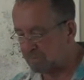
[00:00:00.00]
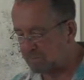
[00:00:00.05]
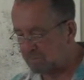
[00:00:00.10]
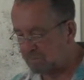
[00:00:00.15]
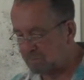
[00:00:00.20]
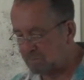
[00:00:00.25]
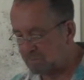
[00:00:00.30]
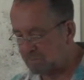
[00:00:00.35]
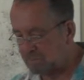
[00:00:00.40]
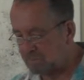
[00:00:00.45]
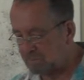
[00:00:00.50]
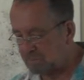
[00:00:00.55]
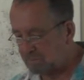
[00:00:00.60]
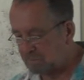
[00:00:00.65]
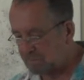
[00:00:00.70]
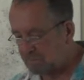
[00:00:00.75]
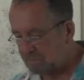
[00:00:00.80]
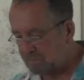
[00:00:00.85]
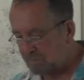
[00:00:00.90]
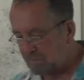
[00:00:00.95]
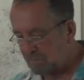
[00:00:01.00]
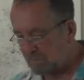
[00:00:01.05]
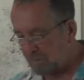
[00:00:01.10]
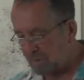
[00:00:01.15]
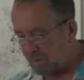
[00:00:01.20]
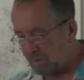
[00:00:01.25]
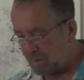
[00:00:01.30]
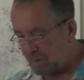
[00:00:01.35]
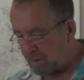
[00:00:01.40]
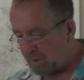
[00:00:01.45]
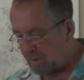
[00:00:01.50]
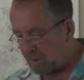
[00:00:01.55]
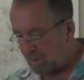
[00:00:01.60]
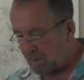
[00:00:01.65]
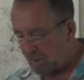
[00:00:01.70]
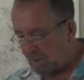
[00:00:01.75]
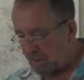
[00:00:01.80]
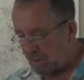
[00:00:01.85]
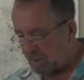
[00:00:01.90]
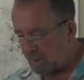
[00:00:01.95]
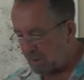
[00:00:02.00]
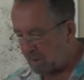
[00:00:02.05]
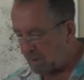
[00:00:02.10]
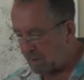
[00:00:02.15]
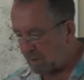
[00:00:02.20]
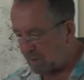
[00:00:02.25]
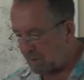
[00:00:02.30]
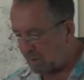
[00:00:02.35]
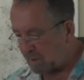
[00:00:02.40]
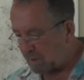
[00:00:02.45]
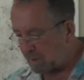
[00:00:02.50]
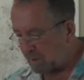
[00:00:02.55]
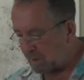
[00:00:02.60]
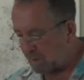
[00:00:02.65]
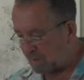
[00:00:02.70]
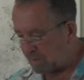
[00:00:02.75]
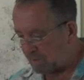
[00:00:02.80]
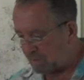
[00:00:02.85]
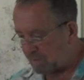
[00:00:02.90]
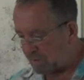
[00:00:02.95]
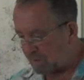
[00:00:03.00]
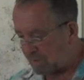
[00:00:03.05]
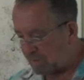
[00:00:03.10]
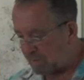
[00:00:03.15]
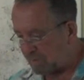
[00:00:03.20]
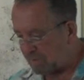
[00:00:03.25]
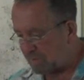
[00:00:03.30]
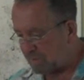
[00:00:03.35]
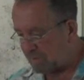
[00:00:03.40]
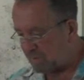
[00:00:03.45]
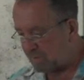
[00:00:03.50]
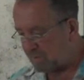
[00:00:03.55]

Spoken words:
What a beautiful white tail he has. I am your